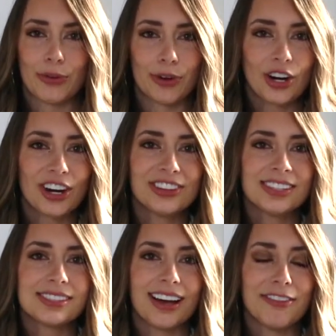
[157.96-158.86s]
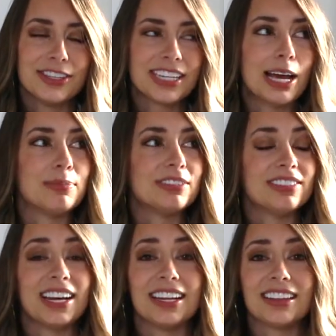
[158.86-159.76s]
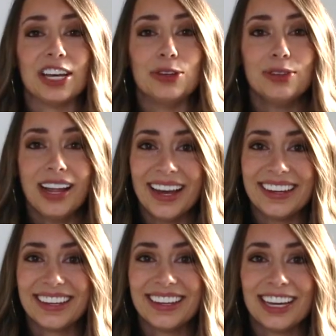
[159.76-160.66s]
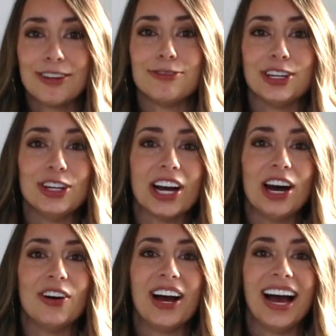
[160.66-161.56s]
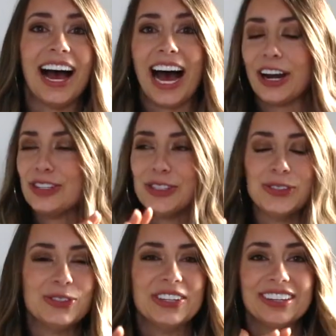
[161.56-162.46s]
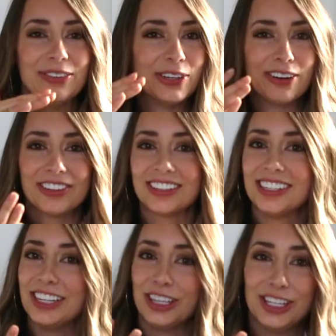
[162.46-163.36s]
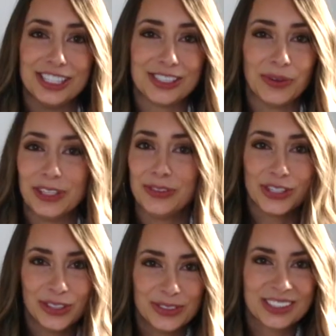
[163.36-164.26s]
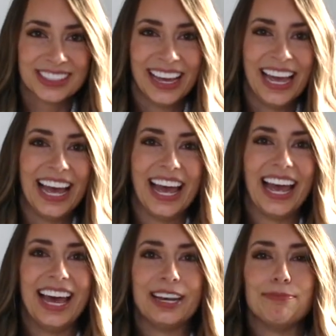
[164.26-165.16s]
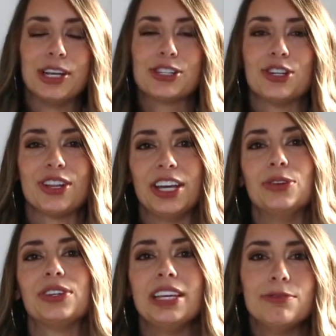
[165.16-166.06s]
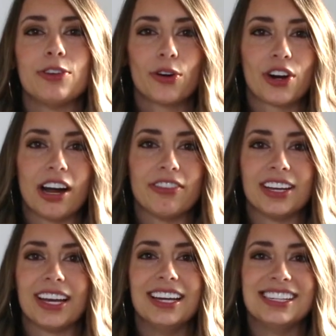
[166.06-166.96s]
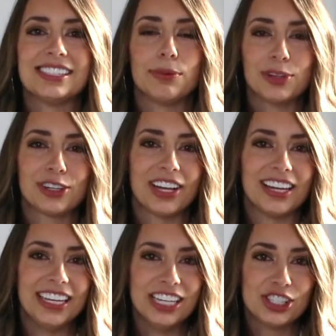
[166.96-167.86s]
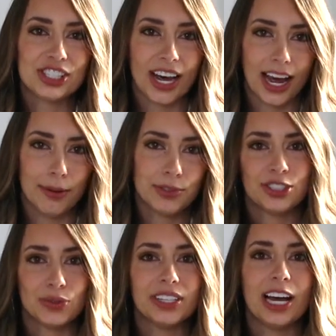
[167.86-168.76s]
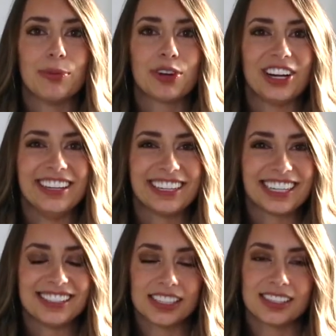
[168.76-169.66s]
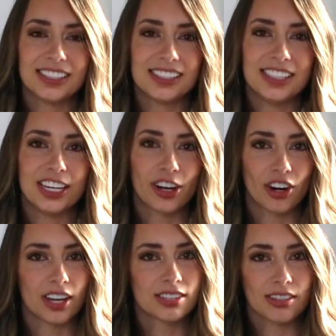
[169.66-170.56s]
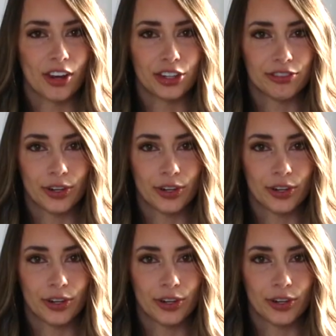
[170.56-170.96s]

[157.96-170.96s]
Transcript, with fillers: Regardless of the type of lighting that you like, figure out how to do whatever is the one you choose and make sure that you keep photographing in similar light each time to really help create the consistency across all your